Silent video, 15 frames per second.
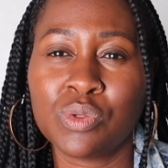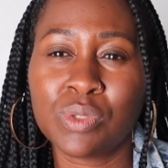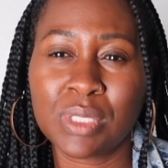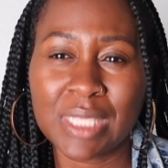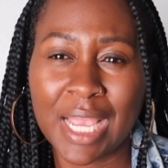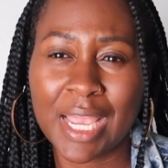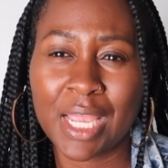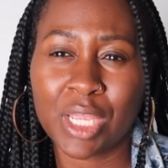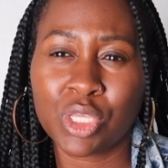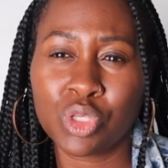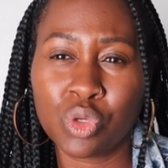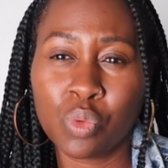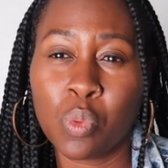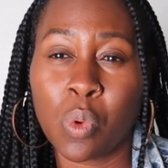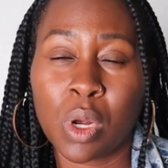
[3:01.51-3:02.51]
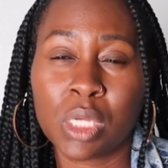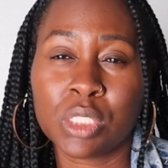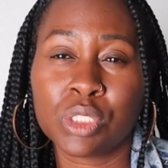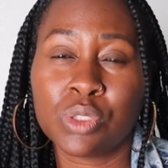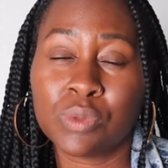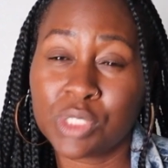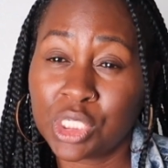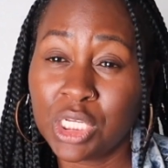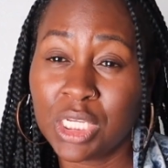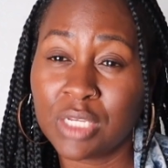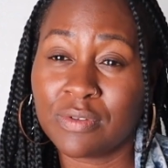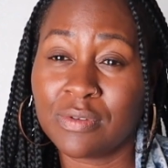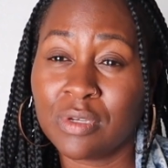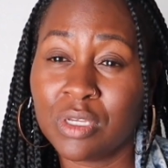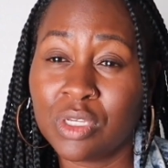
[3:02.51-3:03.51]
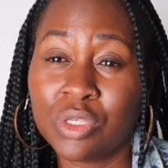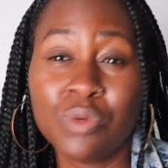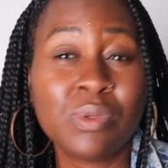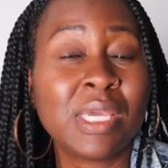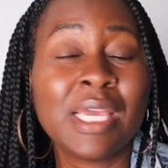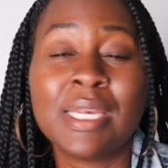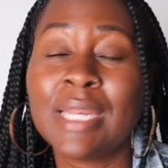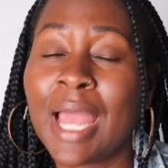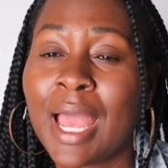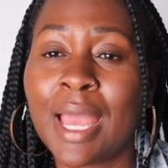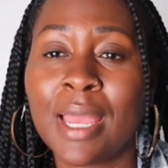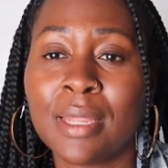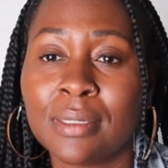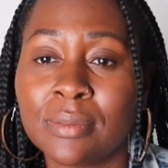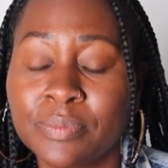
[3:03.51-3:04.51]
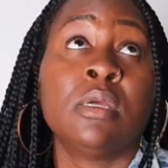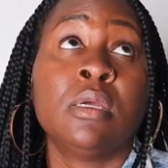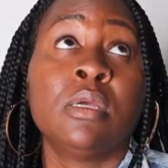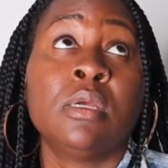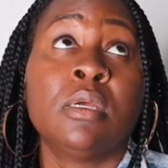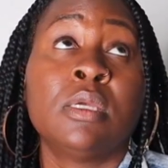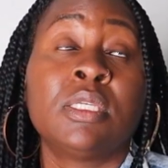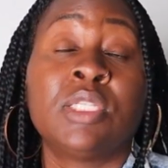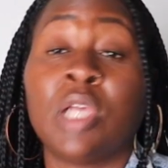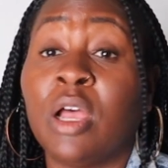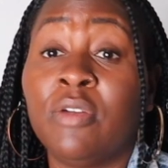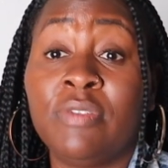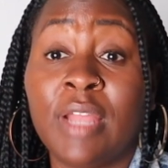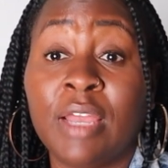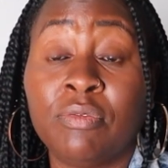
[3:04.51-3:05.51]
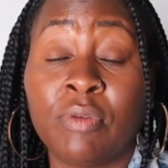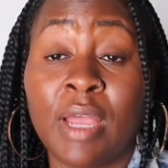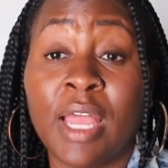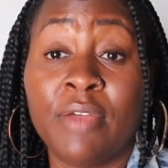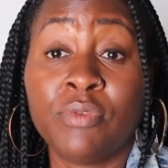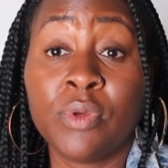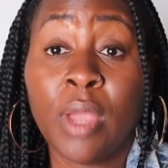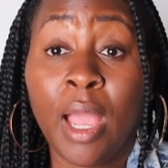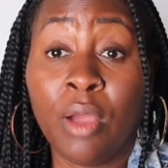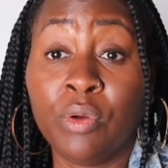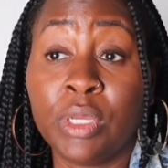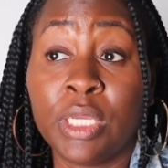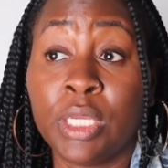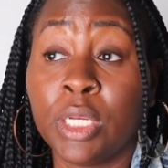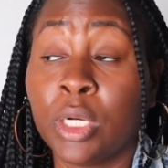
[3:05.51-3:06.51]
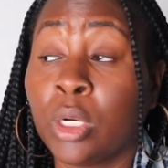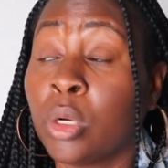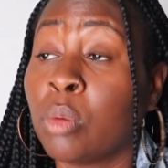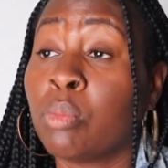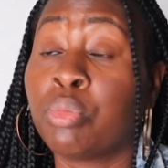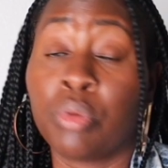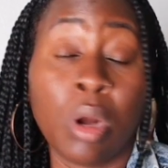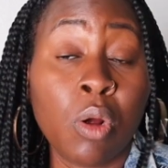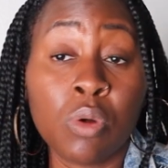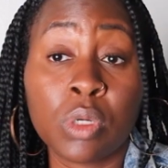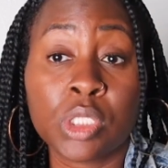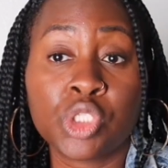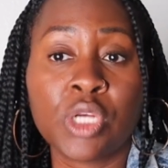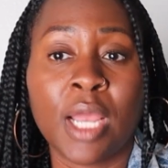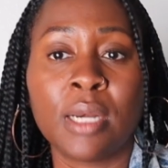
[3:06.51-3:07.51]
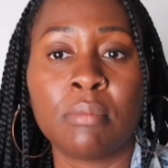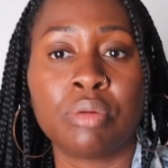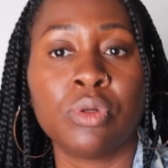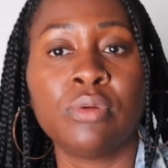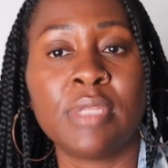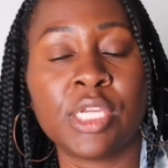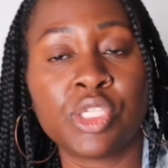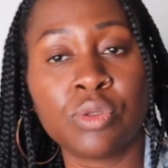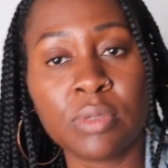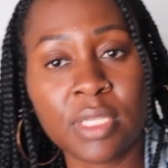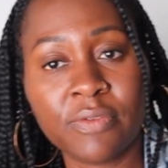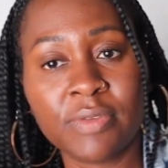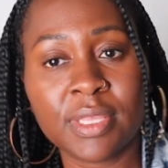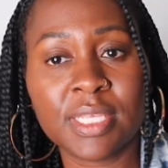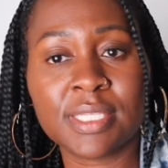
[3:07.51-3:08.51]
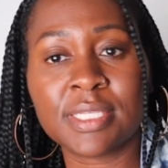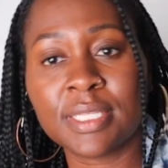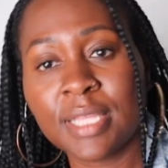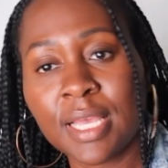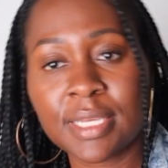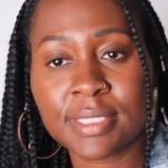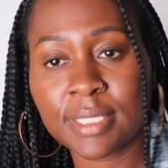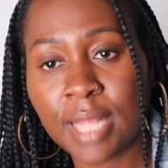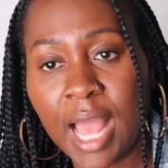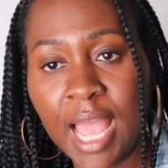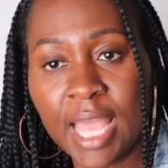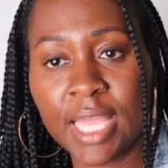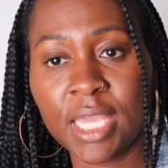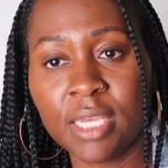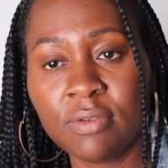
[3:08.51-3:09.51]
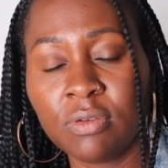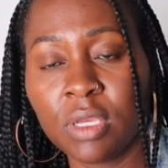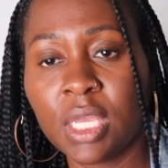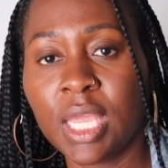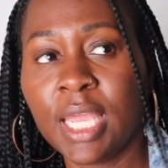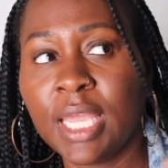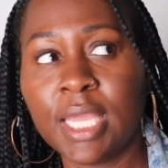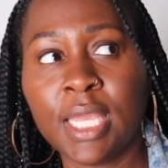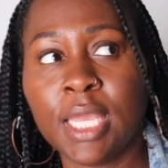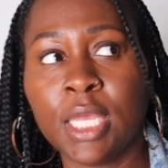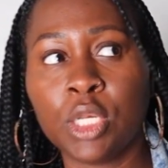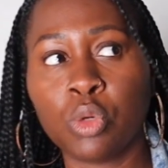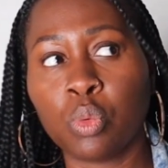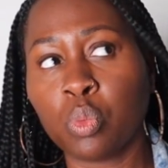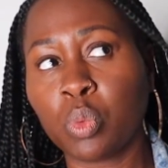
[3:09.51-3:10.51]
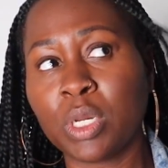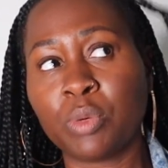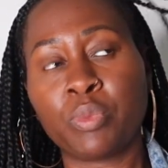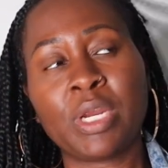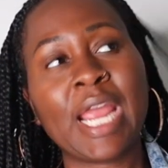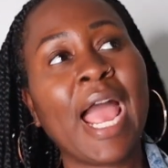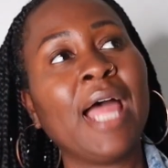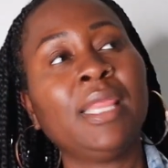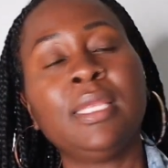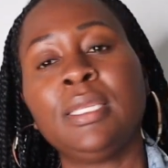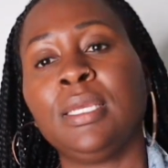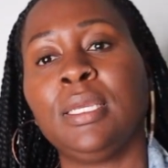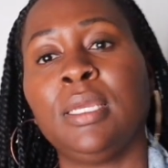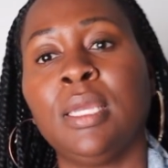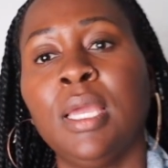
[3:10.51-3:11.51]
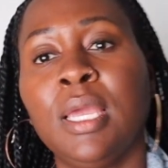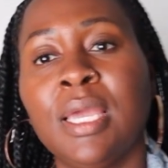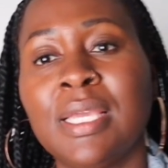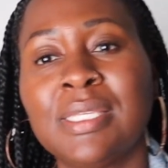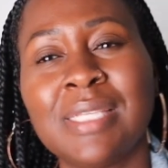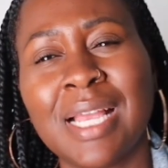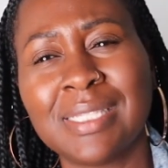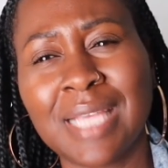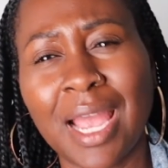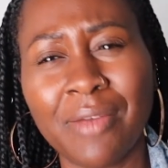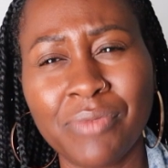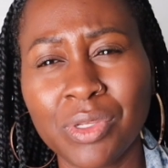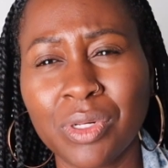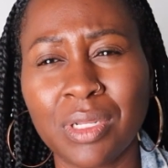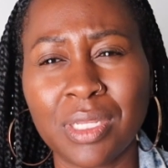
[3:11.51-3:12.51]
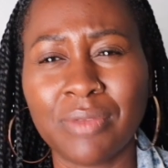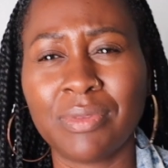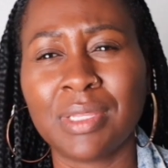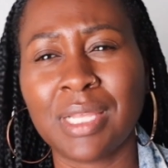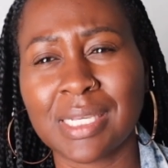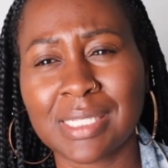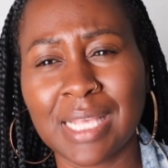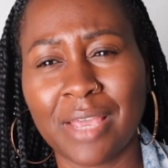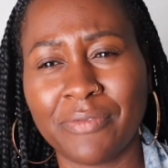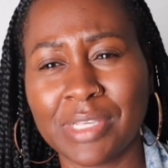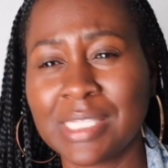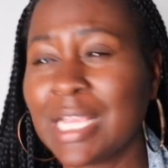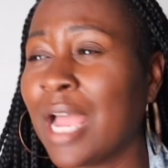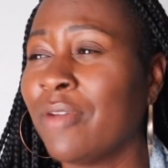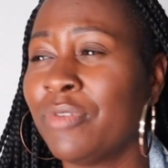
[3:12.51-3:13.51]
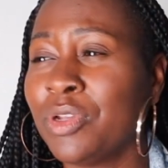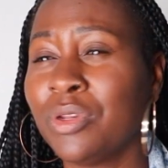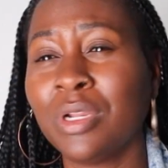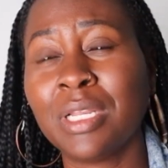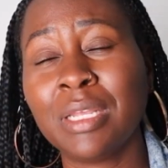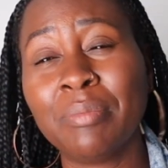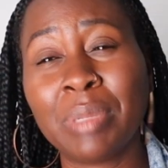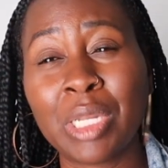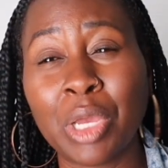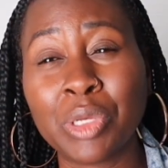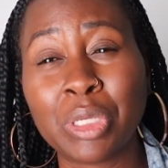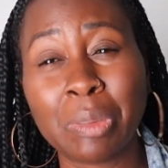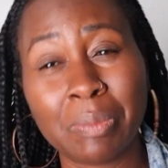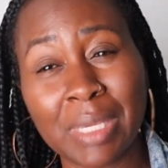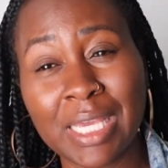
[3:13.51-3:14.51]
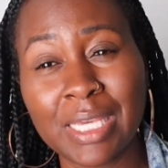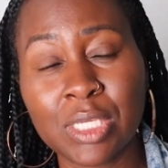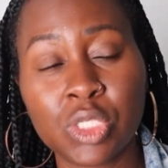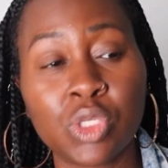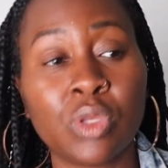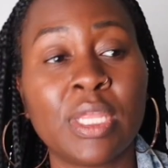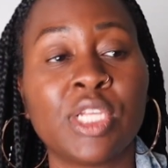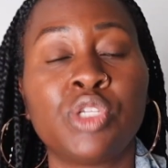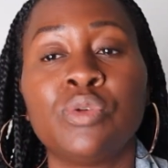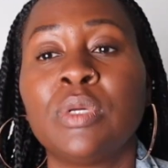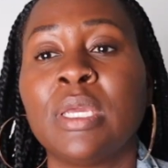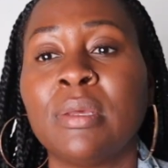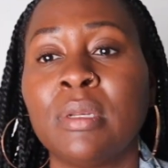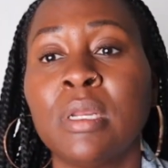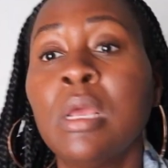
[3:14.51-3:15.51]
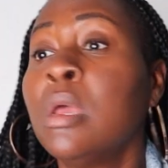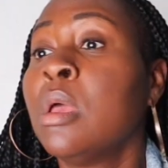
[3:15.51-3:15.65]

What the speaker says: say you want to achieve. You cannot. Soft life will have you out here broke trying to prove that you live in this Lux life. And when reality, it's not time for you to live the Lux life. It's time for you to live below your means so that you can